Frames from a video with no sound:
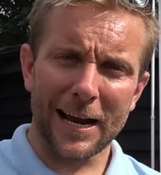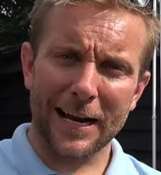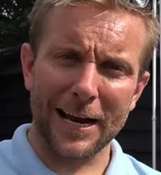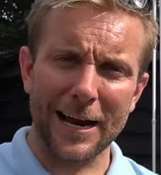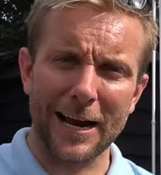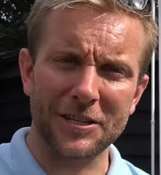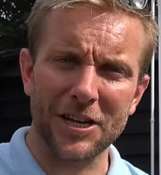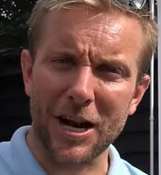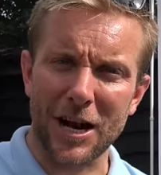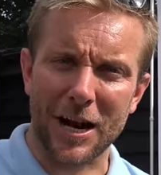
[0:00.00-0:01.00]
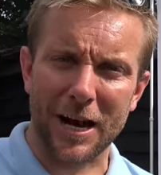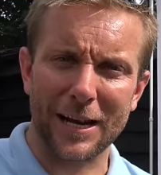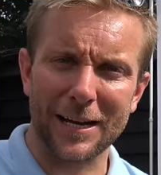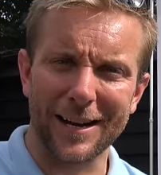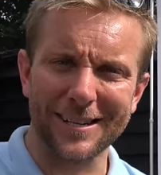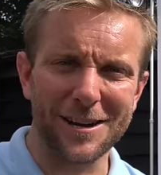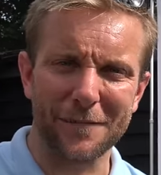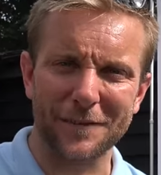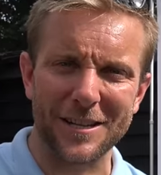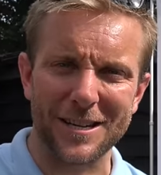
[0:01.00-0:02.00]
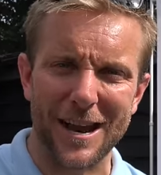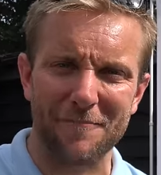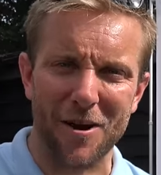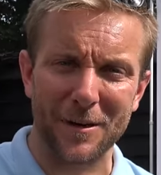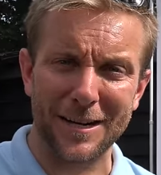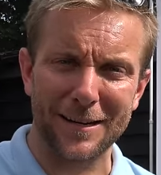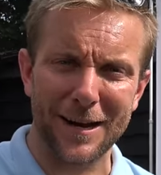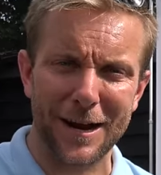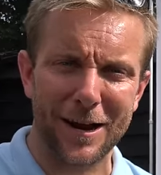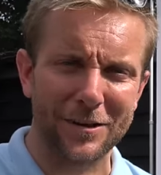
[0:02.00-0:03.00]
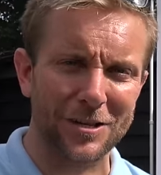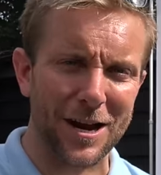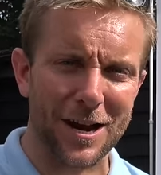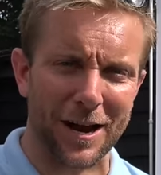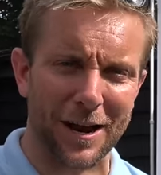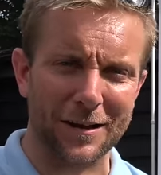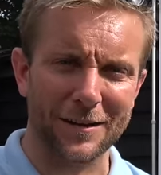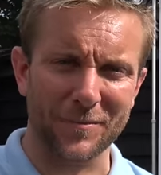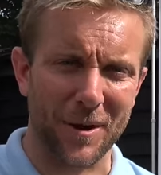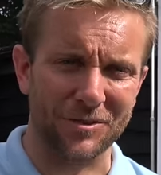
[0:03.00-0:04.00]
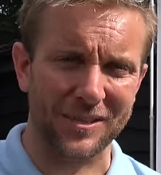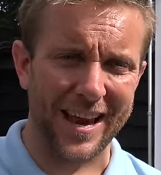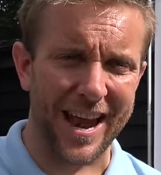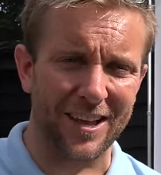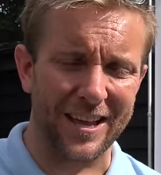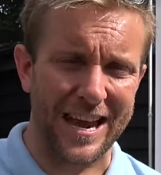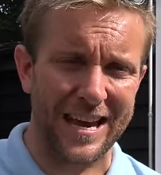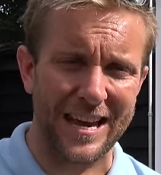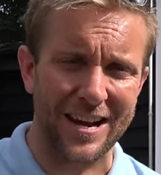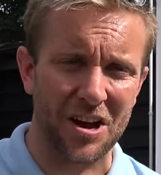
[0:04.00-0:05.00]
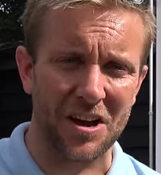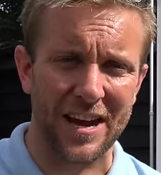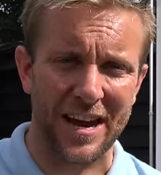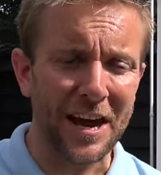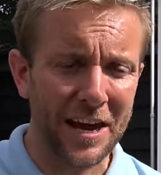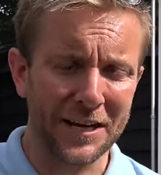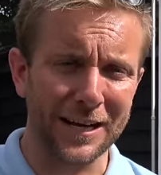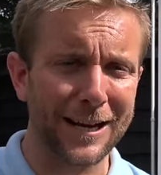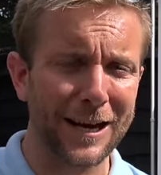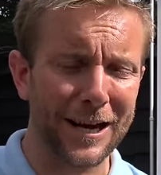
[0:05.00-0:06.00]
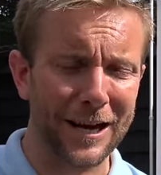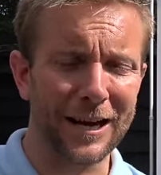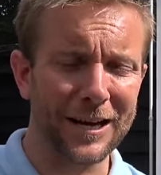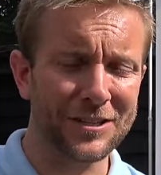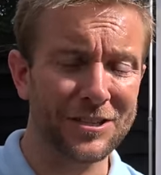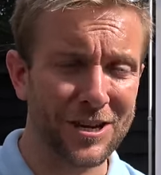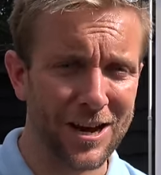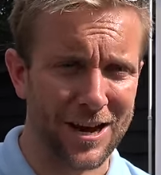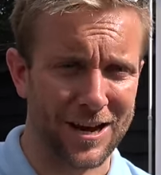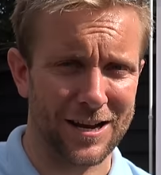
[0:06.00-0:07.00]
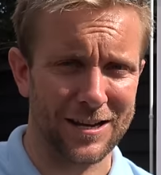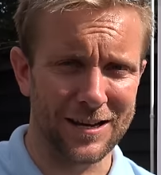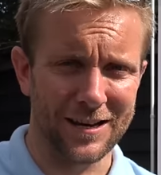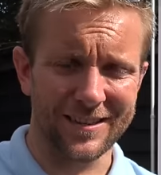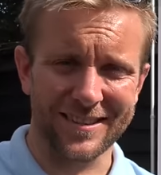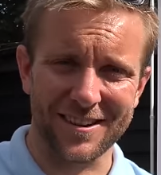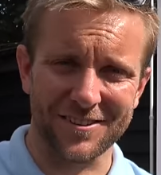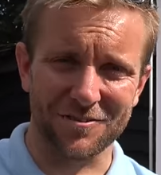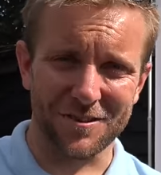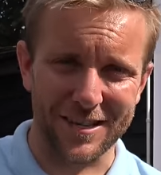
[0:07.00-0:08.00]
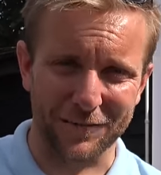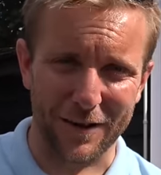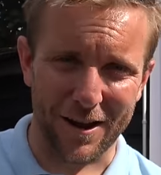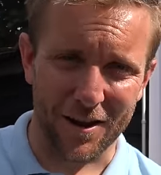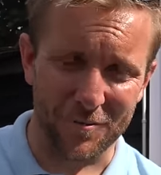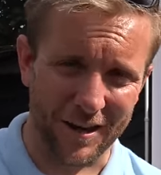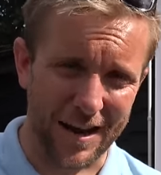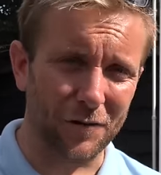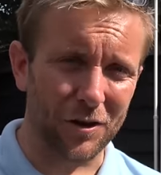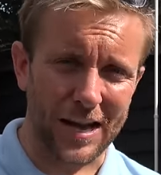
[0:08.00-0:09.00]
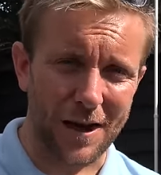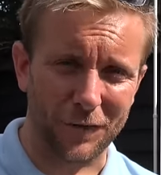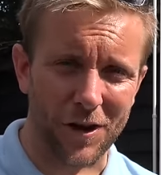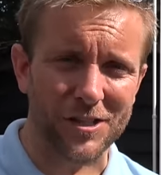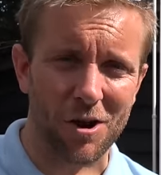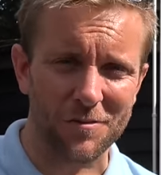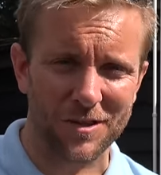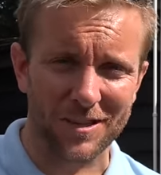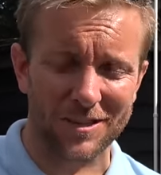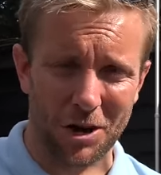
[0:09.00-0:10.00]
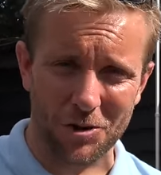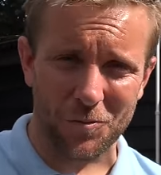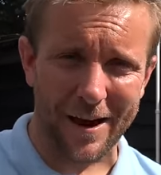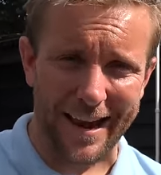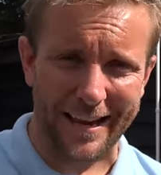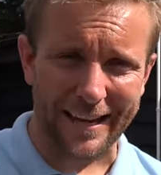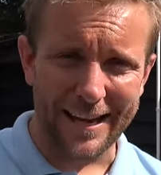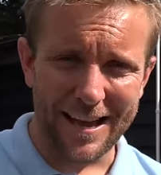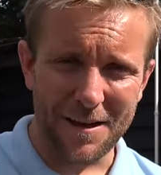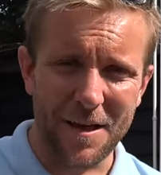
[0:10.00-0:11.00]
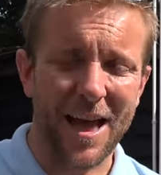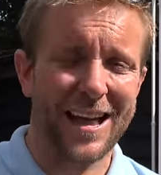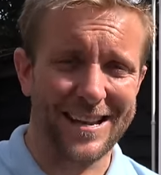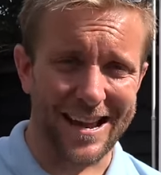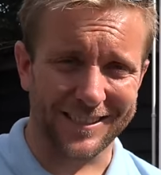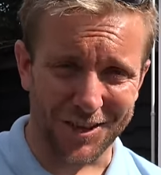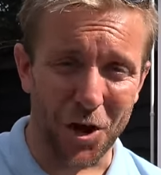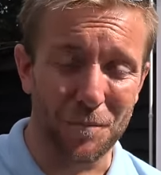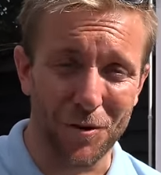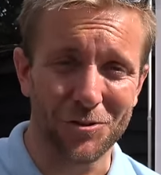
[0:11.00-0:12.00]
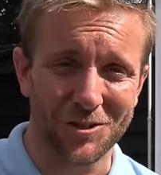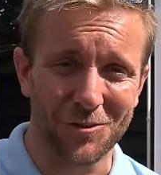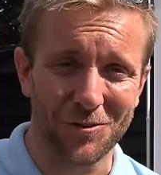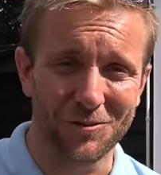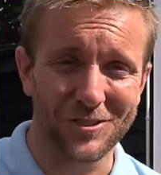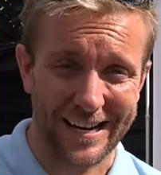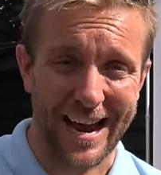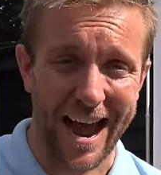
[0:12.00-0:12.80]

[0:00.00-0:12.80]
Clear Jan! I don't know if I've said your name right, but Clear Jam, spelled C-L-E-E-R-E, -E -E, Clear Jam, sent us through this video that we're going to have a look at a few times because it's so quick and yet so brutal. Check it